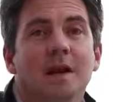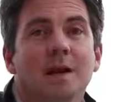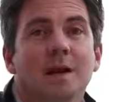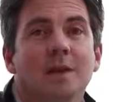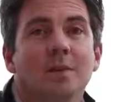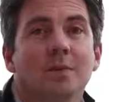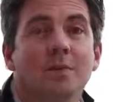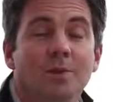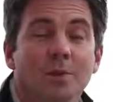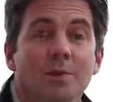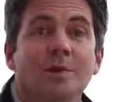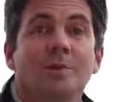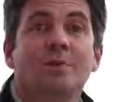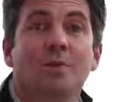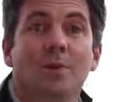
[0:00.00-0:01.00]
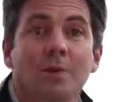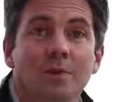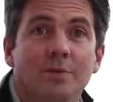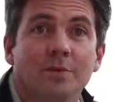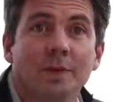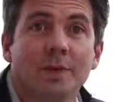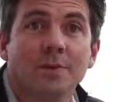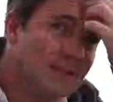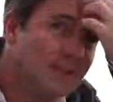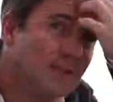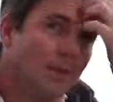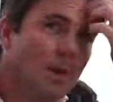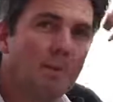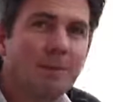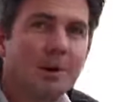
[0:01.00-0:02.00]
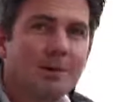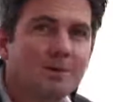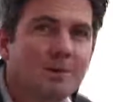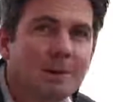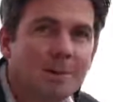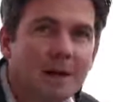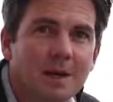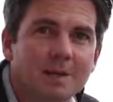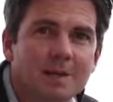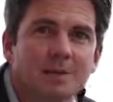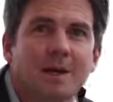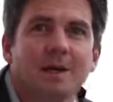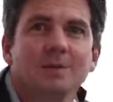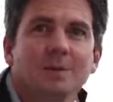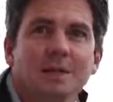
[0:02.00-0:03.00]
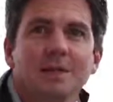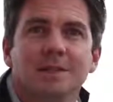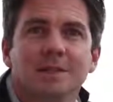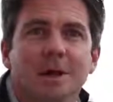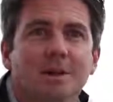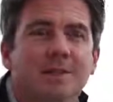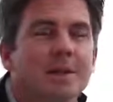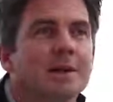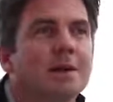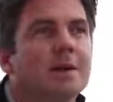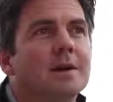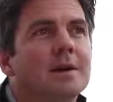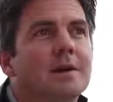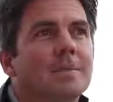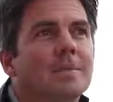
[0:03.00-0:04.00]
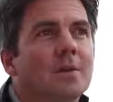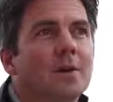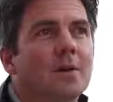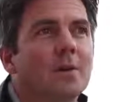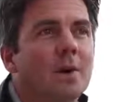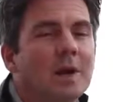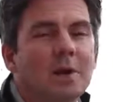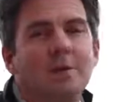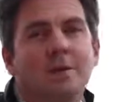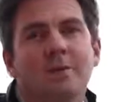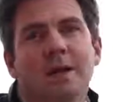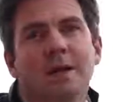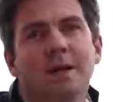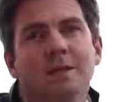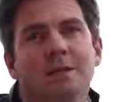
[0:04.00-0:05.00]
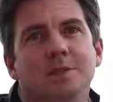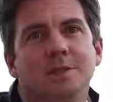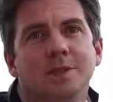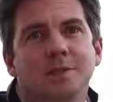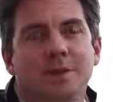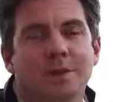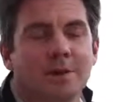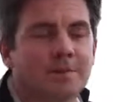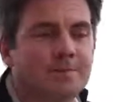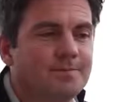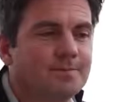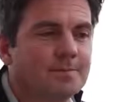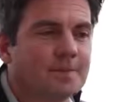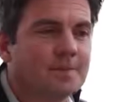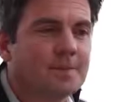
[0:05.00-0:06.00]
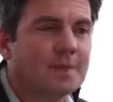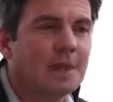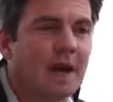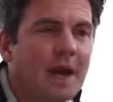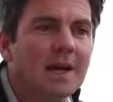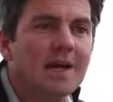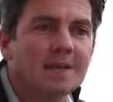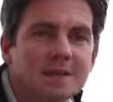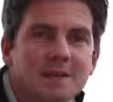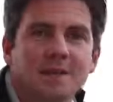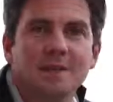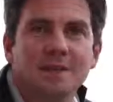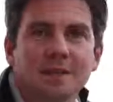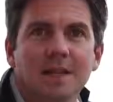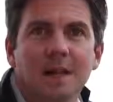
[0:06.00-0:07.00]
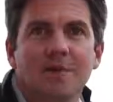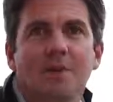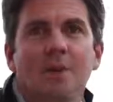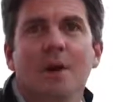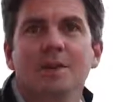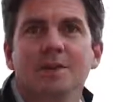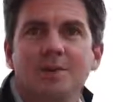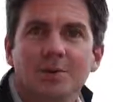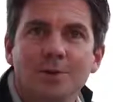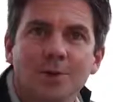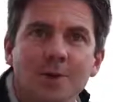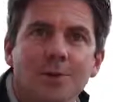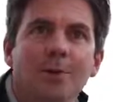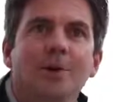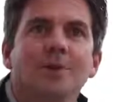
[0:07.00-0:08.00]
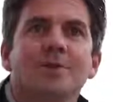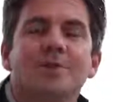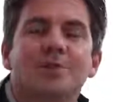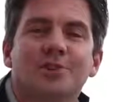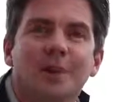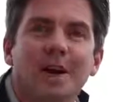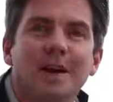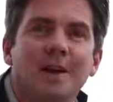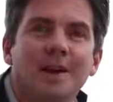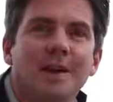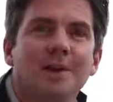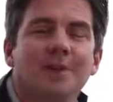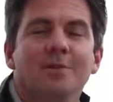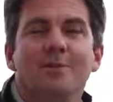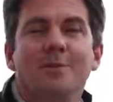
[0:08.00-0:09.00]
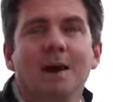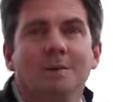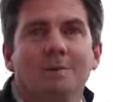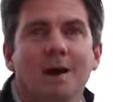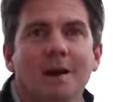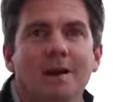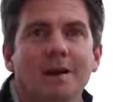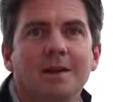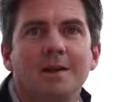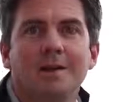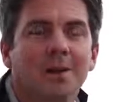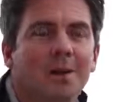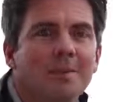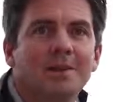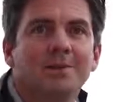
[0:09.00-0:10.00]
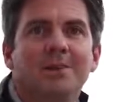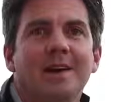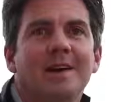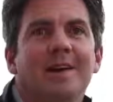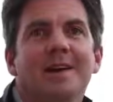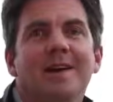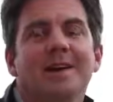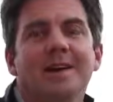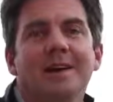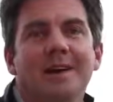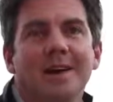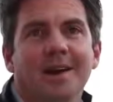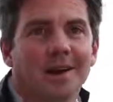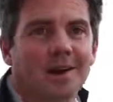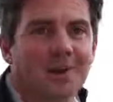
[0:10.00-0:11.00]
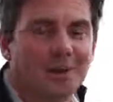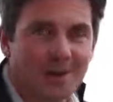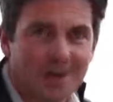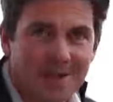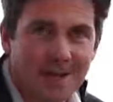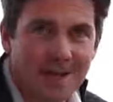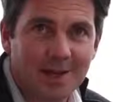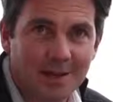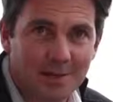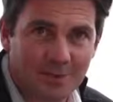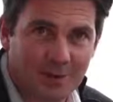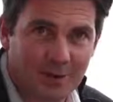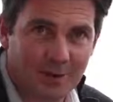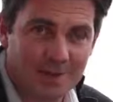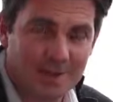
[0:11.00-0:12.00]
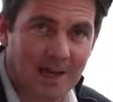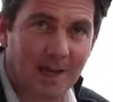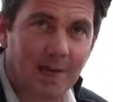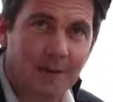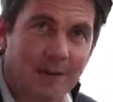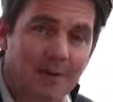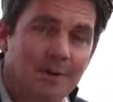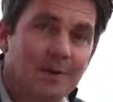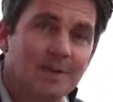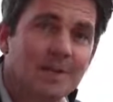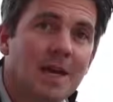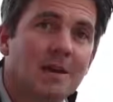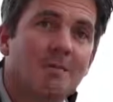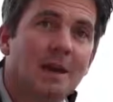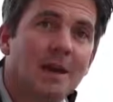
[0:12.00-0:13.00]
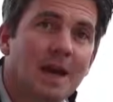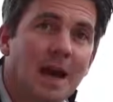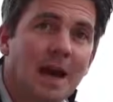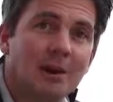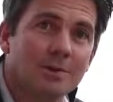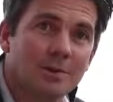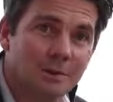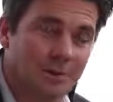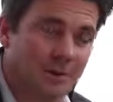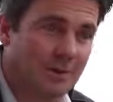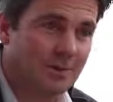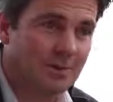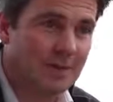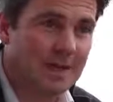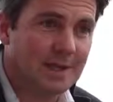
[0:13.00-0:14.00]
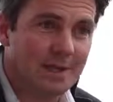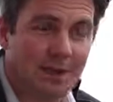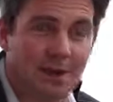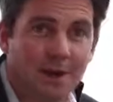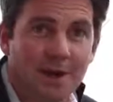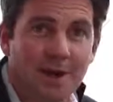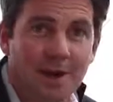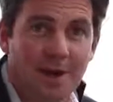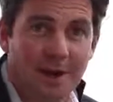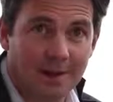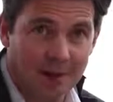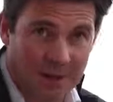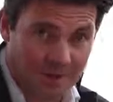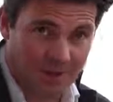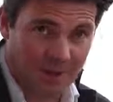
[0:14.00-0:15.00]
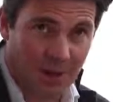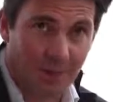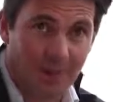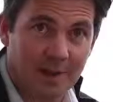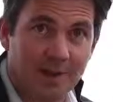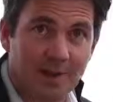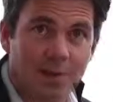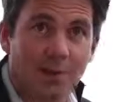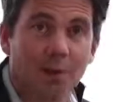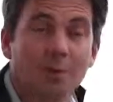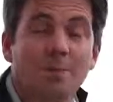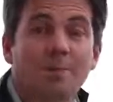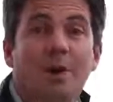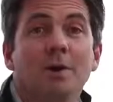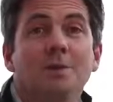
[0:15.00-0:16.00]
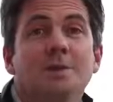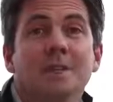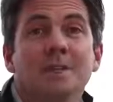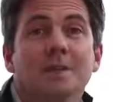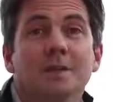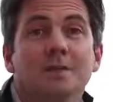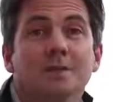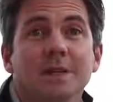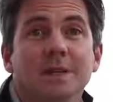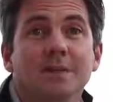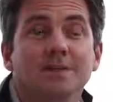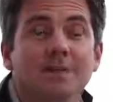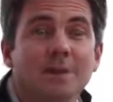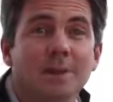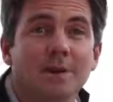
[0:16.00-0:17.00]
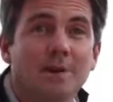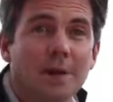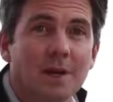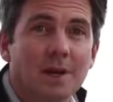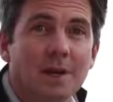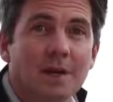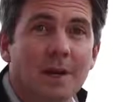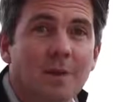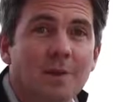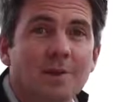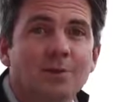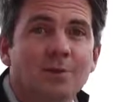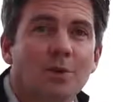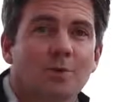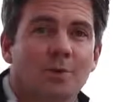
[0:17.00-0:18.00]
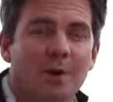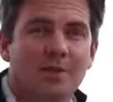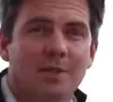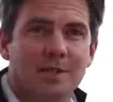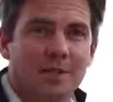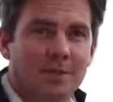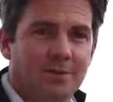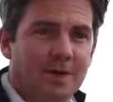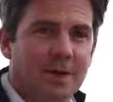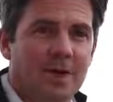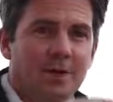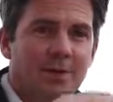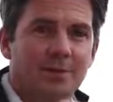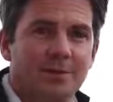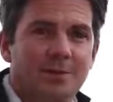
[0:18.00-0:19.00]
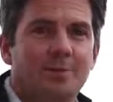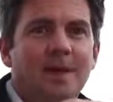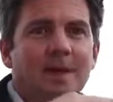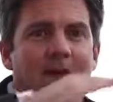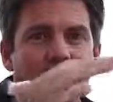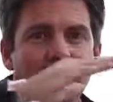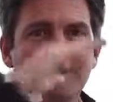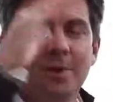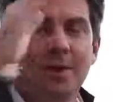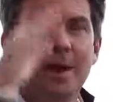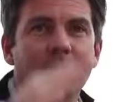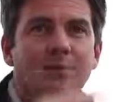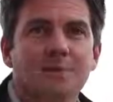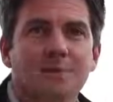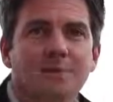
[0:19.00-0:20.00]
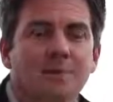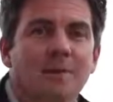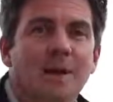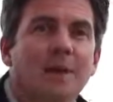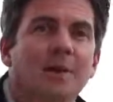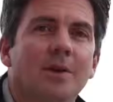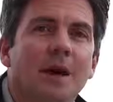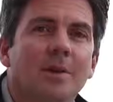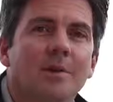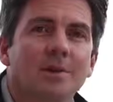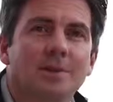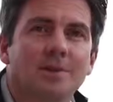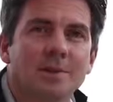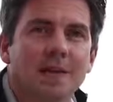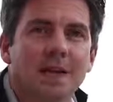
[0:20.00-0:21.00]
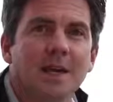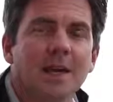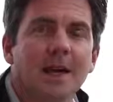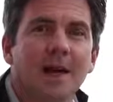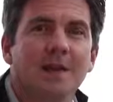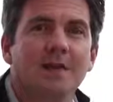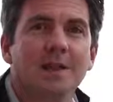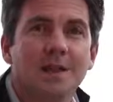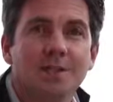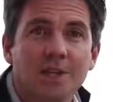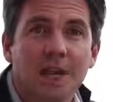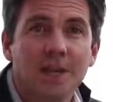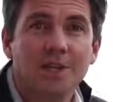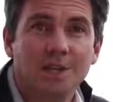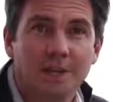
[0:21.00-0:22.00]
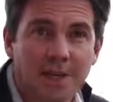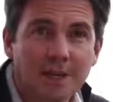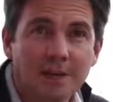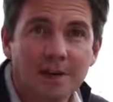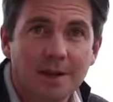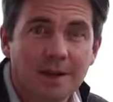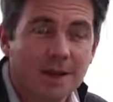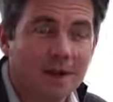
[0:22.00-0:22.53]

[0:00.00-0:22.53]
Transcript: the withdrawal fee. It's the one most people ask about, that's why I start with it. When you put money into Etoro, and it's sitting there for a while, you do what you want, you're trading, you've made money, you're copy trading, you want to take those profits out. Whenever you take money out of Etoro, there's a withdrawal processing fee. So that withdrawal processing fee, it used to be in different levels depending on how much you're taking out, and they changed it